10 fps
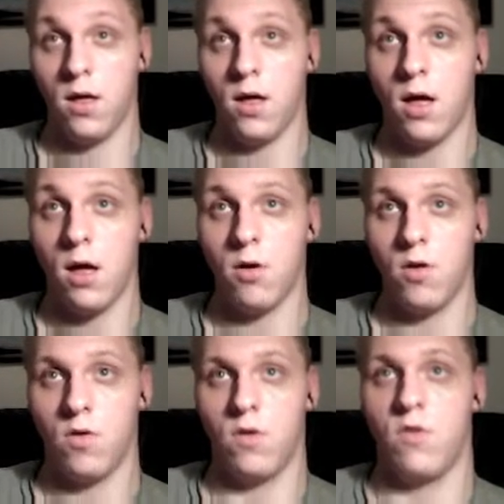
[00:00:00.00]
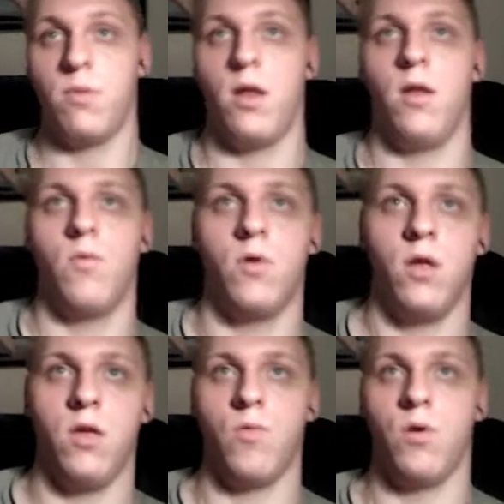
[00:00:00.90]
I'm going to explain what
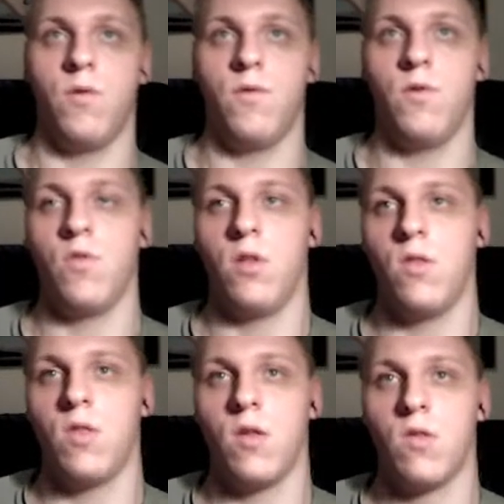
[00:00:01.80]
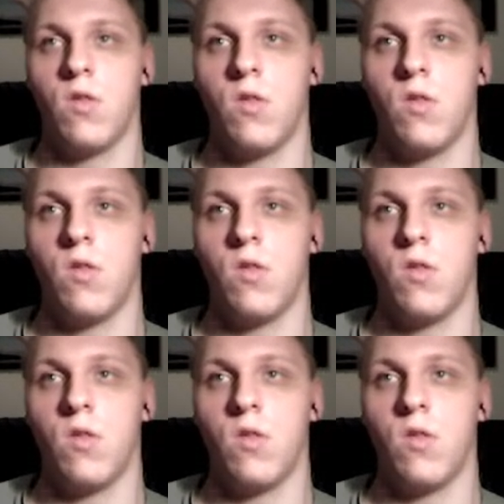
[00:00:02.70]
each one of those lines does.